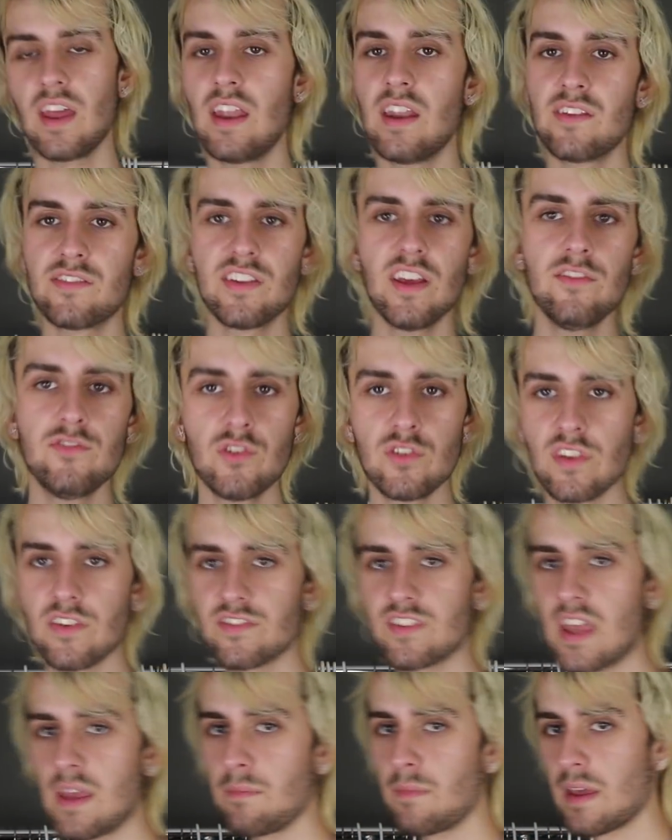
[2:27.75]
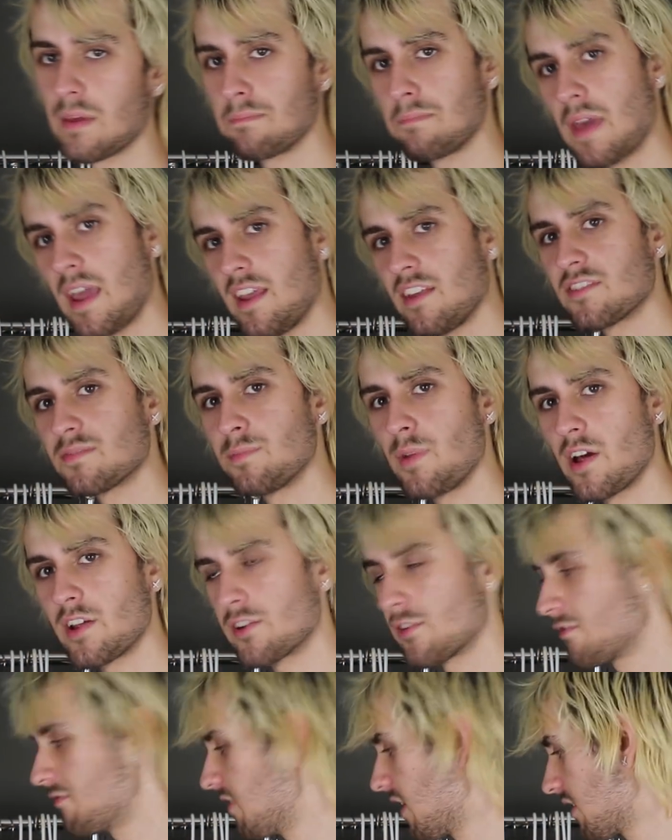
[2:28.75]
And instead of doing the same like paint
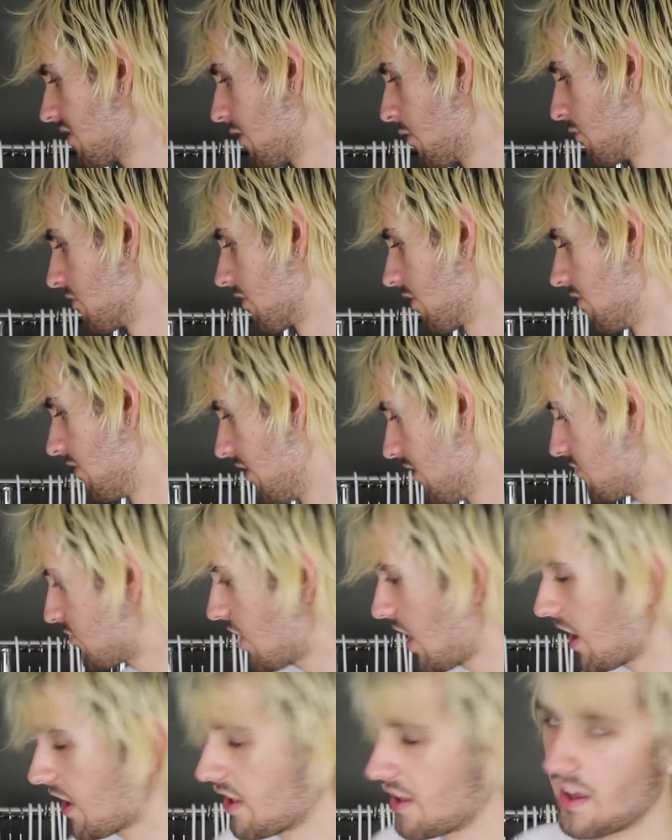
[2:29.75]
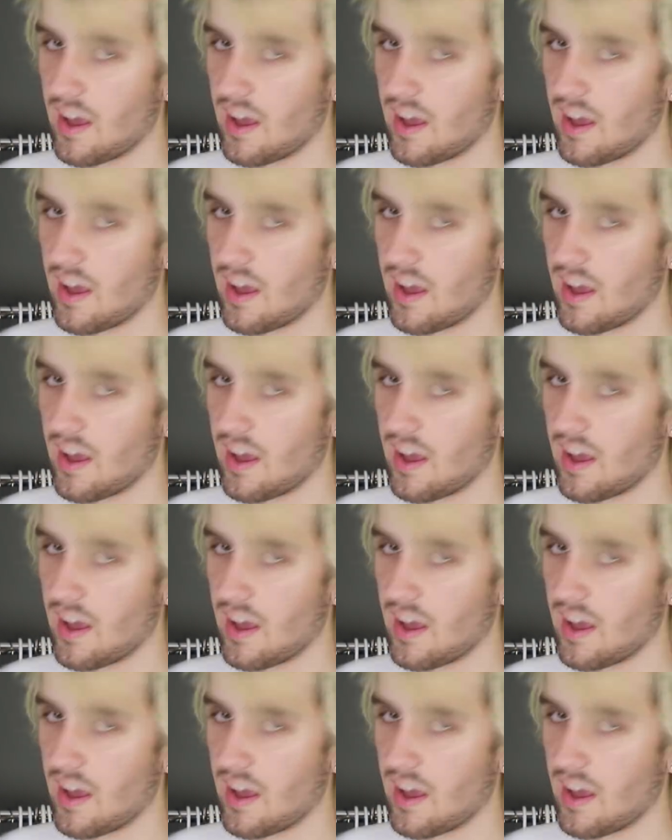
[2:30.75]
splatter effect that was on this jacket,